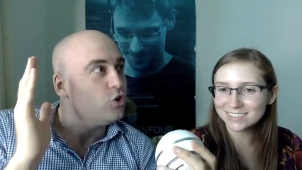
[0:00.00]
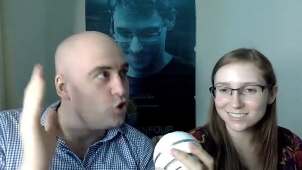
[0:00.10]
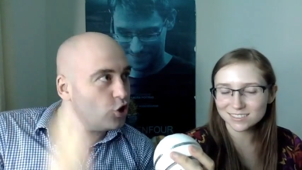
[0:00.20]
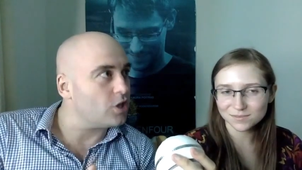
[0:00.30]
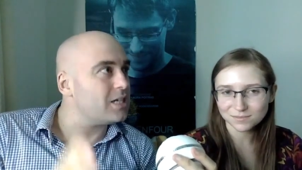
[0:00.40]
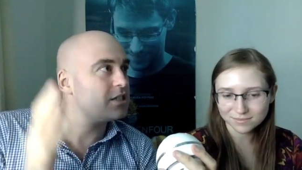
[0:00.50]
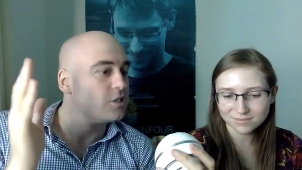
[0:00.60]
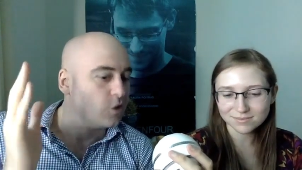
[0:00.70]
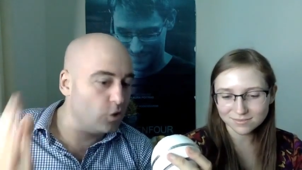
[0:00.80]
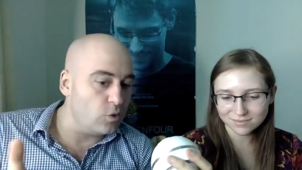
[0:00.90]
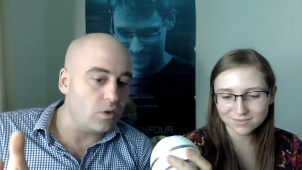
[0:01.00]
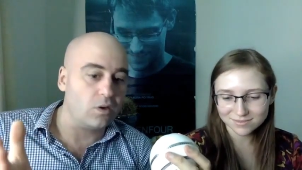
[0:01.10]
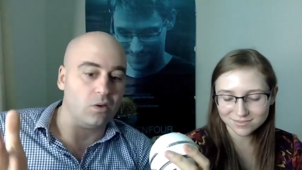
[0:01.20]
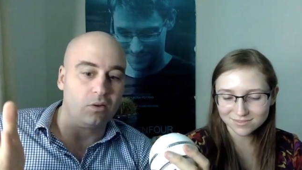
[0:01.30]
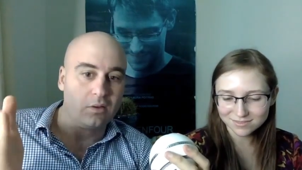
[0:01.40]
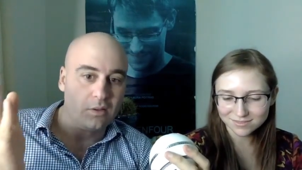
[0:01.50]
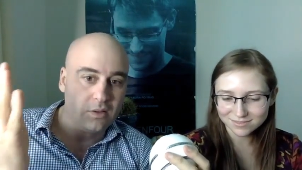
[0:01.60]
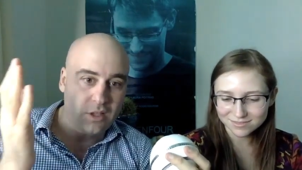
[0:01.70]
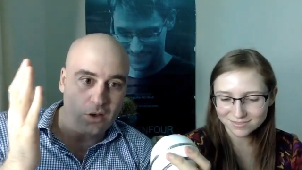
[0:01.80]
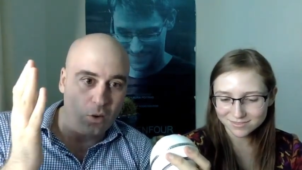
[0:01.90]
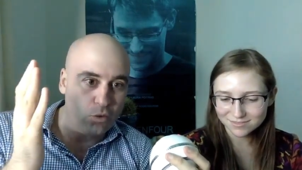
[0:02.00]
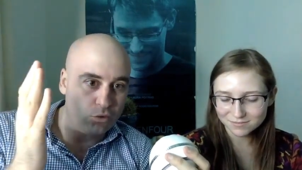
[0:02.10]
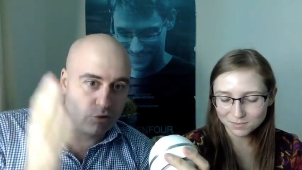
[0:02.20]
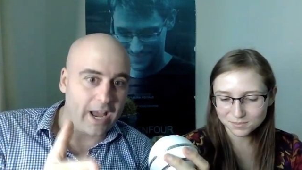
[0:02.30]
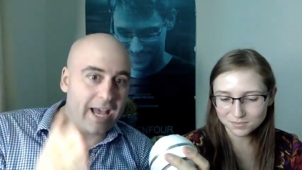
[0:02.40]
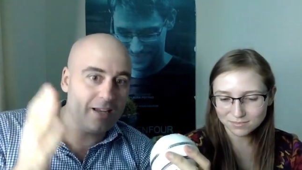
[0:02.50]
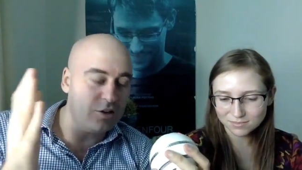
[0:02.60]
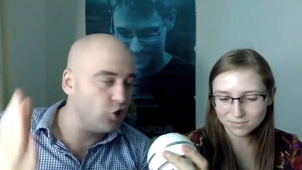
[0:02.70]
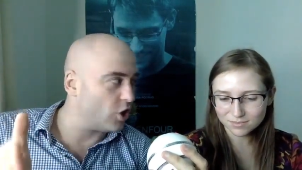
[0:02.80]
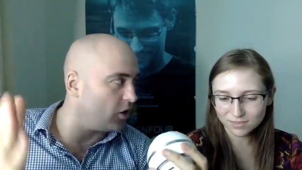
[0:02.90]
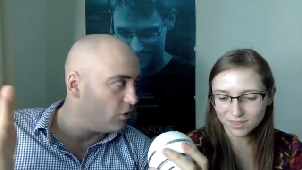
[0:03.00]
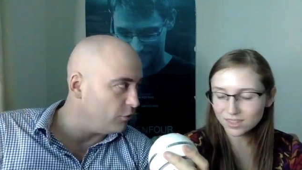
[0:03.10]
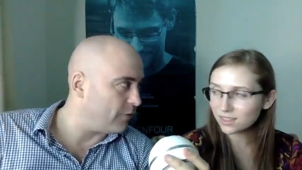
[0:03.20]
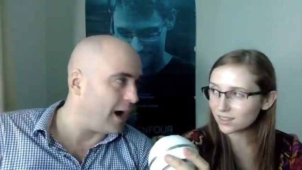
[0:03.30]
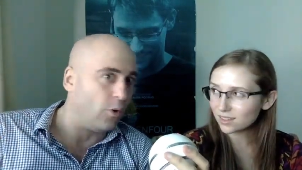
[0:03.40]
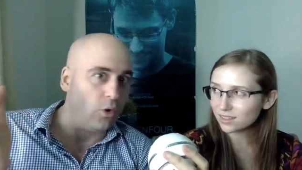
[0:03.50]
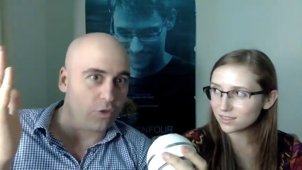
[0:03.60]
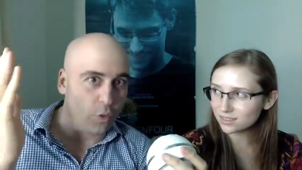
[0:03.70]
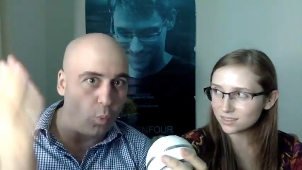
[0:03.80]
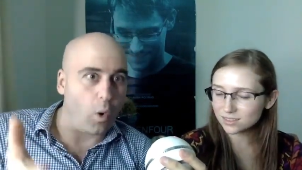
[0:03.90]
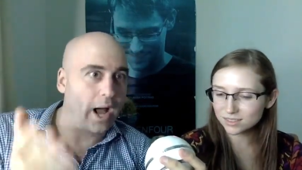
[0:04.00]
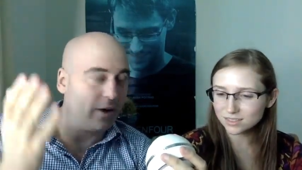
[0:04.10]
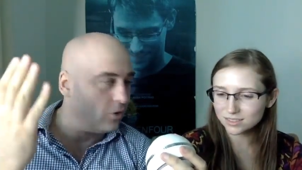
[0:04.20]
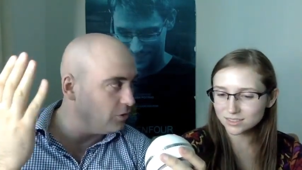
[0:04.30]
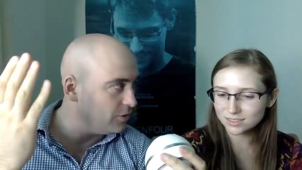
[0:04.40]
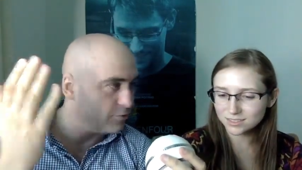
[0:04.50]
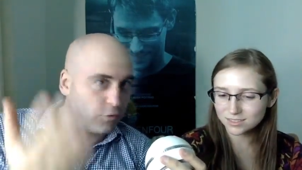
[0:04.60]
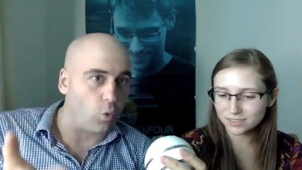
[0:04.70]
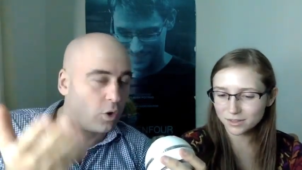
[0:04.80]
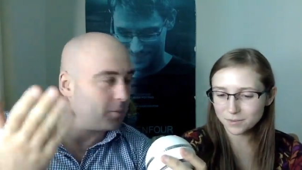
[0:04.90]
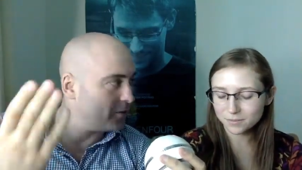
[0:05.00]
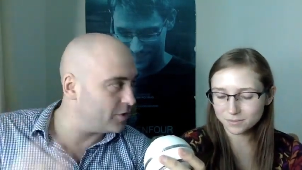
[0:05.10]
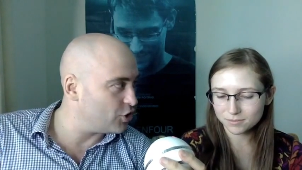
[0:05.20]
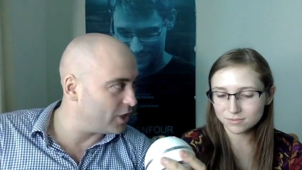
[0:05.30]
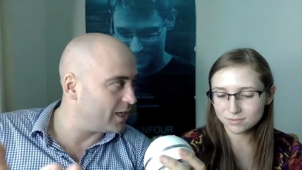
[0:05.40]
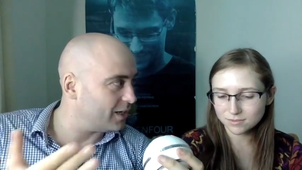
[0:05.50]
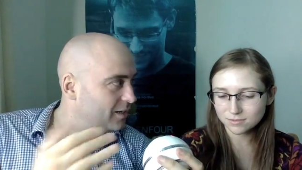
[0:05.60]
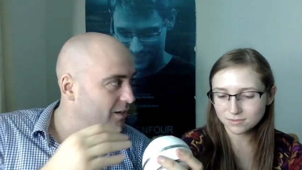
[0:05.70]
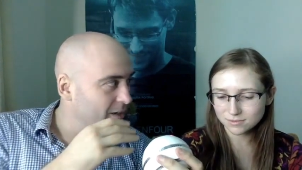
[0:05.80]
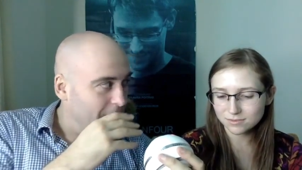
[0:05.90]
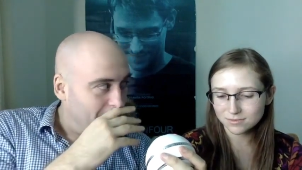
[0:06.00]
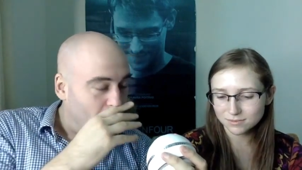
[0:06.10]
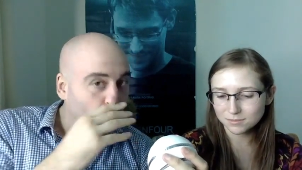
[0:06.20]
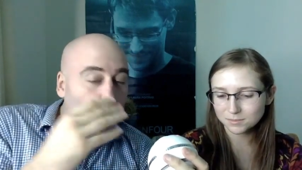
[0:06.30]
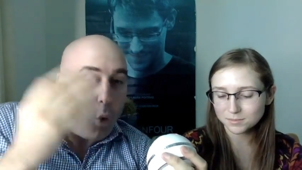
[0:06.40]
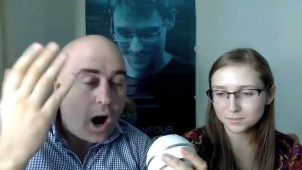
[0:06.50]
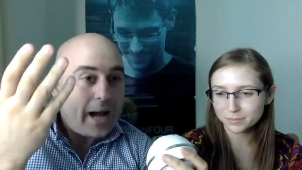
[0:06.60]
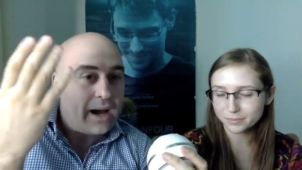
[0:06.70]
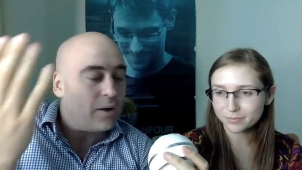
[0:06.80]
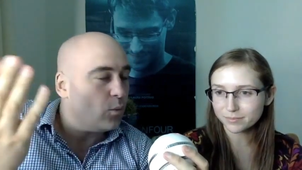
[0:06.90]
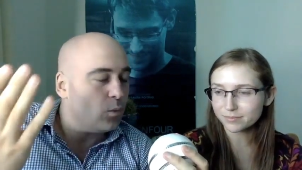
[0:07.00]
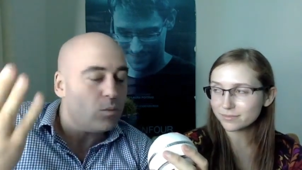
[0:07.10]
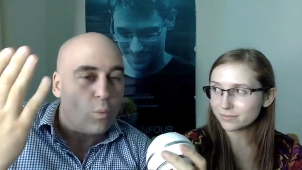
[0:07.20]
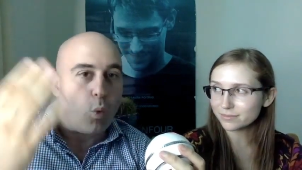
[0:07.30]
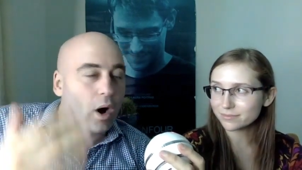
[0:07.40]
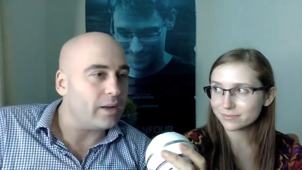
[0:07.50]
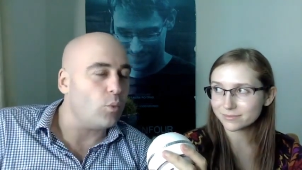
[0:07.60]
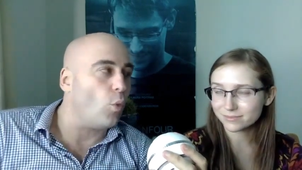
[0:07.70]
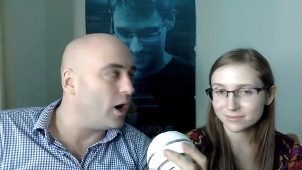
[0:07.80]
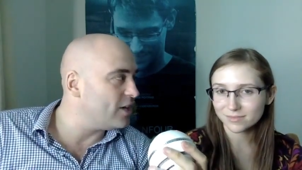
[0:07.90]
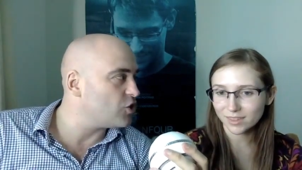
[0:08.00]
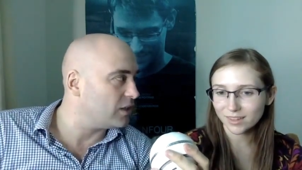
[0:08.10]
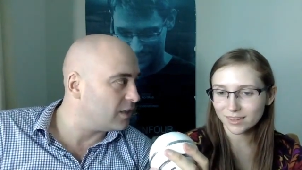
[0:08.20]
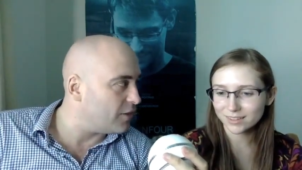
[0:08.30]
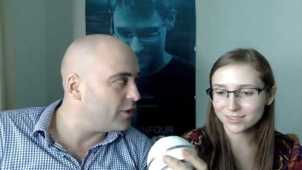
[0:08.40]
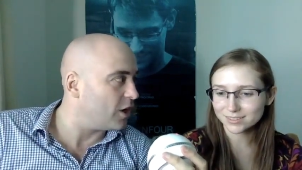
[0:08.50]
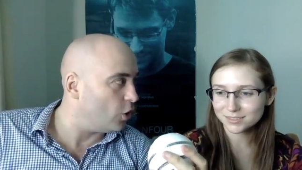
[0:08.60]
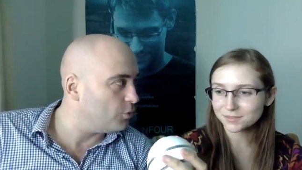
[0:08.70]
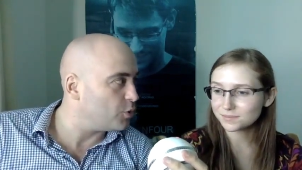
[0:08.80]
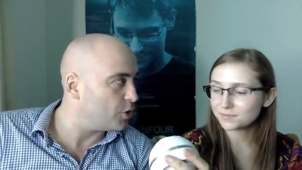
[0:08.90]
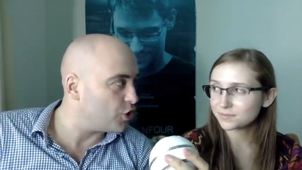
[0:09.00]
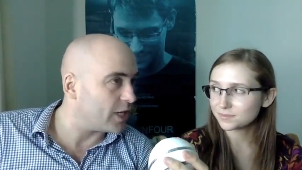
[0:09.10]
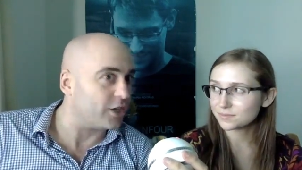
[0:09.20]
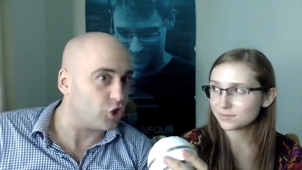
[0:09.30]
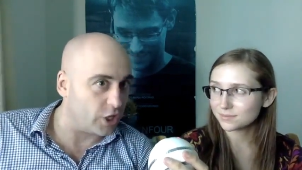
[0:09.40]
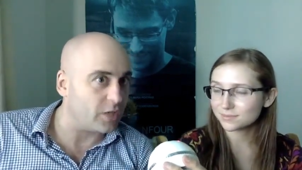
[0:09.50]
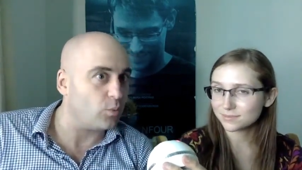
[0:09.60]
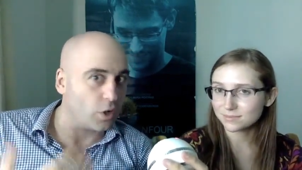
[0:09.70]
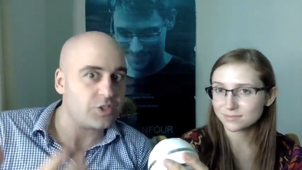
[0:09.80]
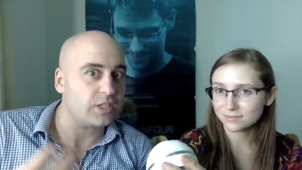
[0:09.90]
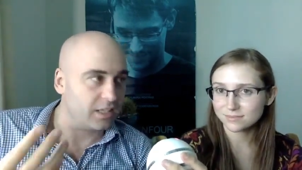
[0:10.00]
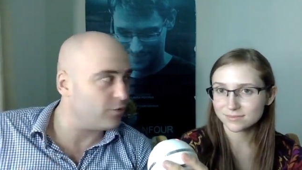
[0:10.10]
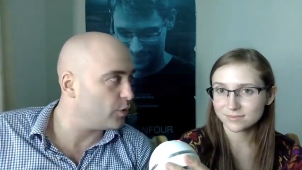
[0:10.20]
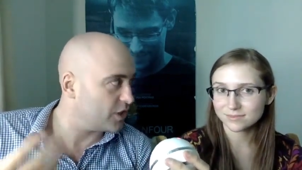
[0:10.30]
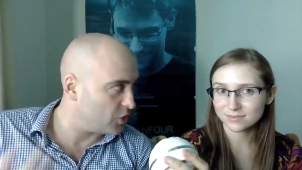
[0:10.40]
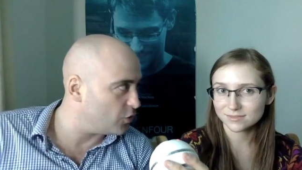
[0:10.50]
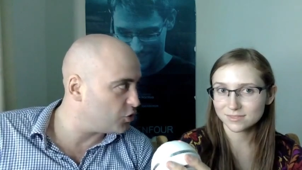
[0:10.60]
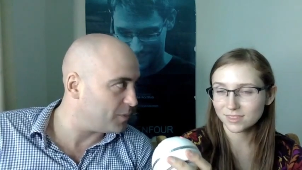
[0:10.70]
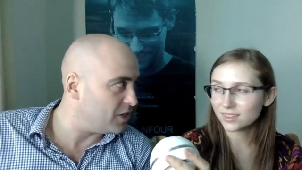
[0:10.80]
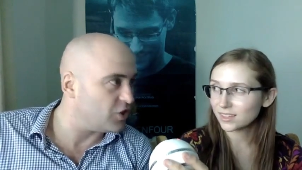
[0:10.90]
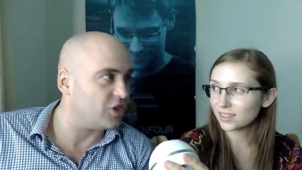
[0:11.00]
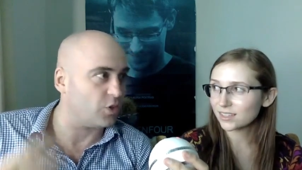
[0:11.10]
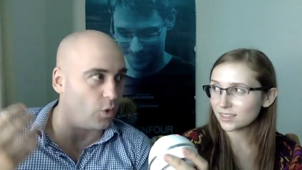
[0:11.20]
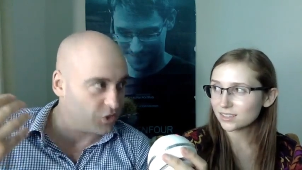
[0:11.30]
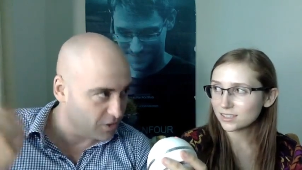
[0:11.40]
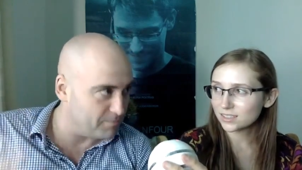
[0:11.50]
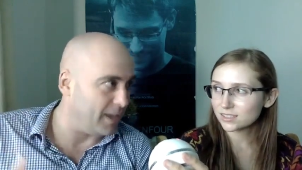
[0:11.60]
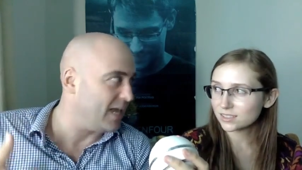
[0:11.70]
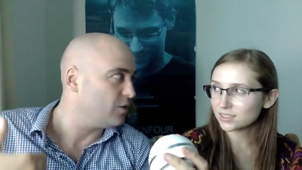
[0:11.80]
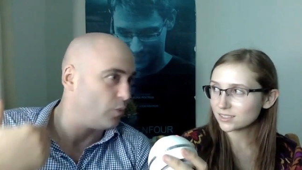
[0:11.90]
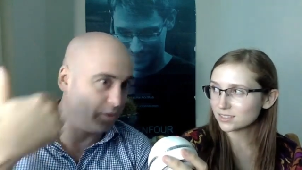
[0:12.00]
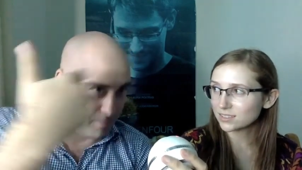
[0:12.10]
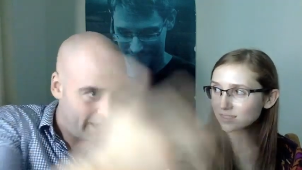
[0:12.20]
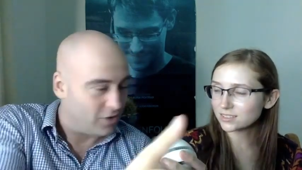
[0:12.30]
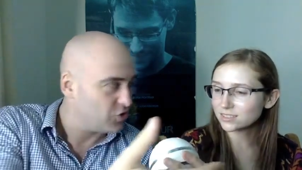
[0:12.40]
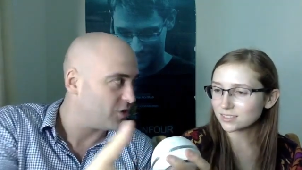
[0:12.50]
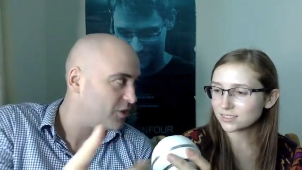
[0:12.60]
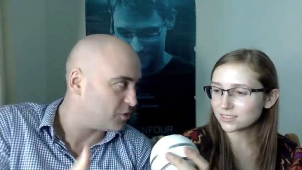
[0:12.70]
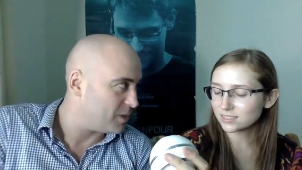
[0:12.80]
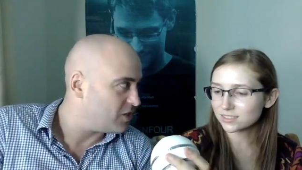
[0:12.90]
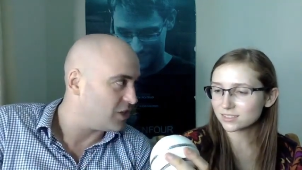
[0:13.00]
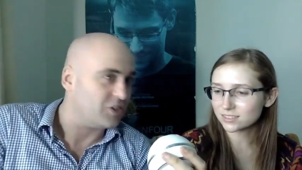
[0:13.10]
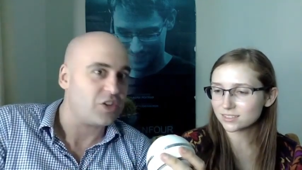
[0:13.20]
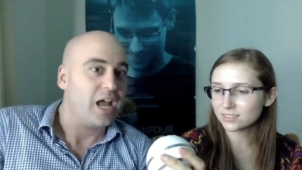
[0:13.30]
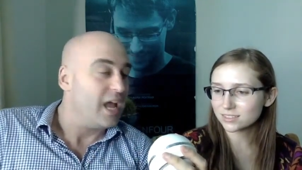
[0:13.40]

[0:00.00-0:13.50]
Speaker 1: Just Google you know, red jungle fowl, the wild form of the chicken. Why? What? What is a loving home to a chicken? A chicken wants to live with its own species. It wants to mate with males of the species.